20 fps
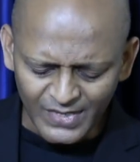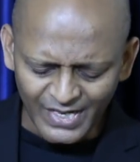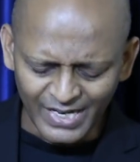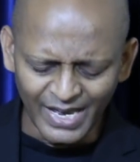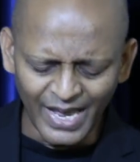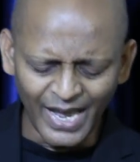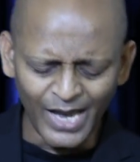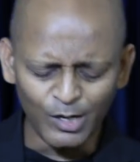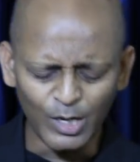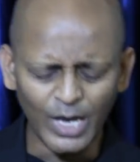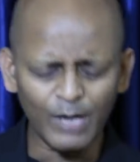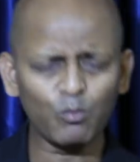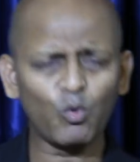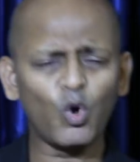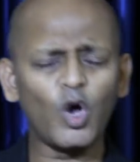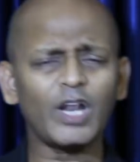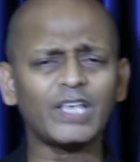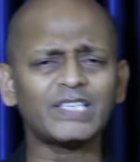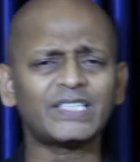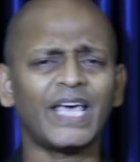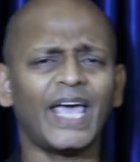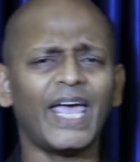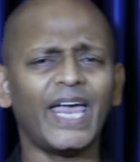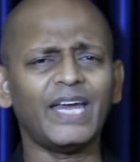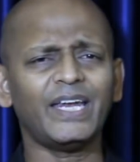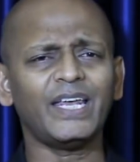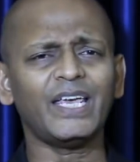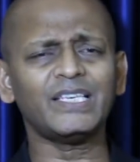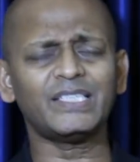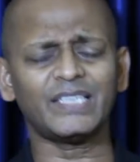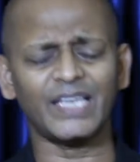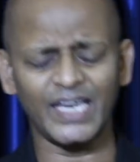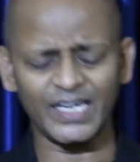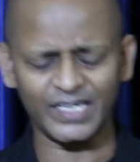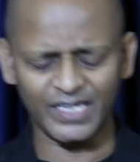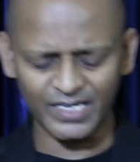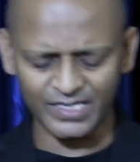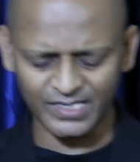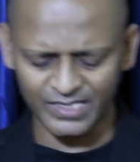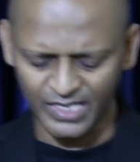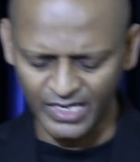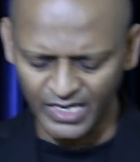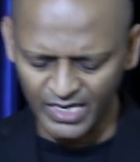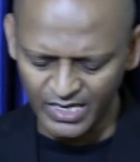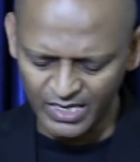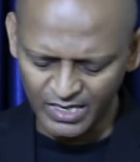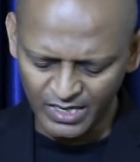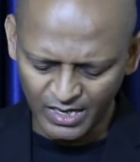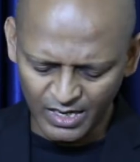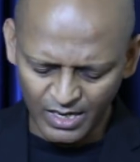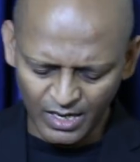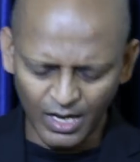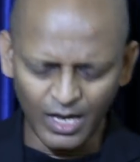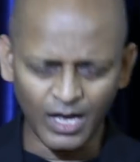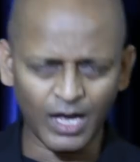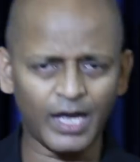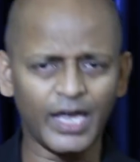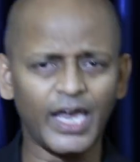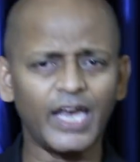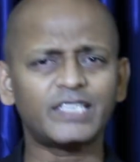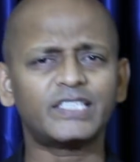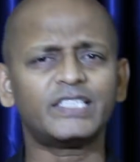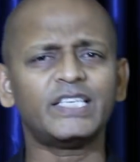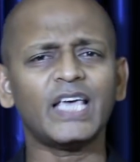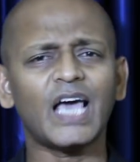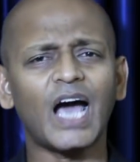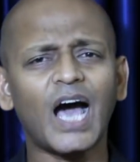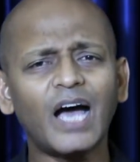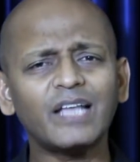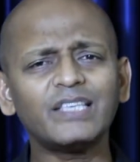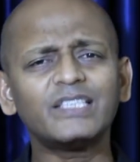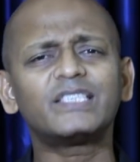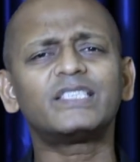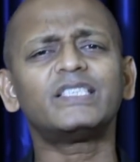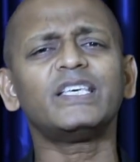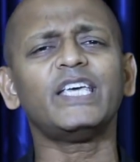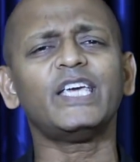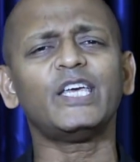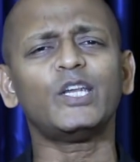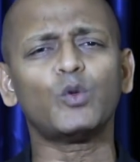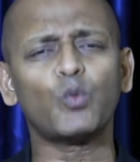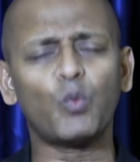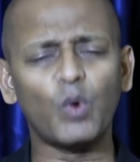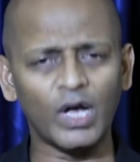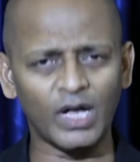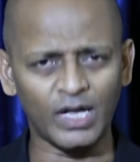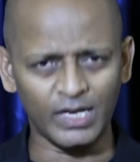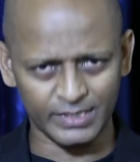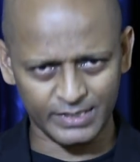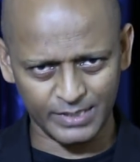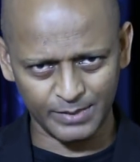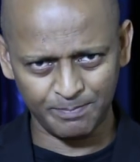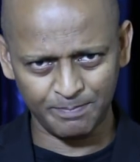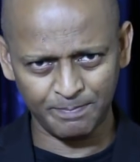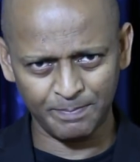and what is Hades? It is it's the unseen world.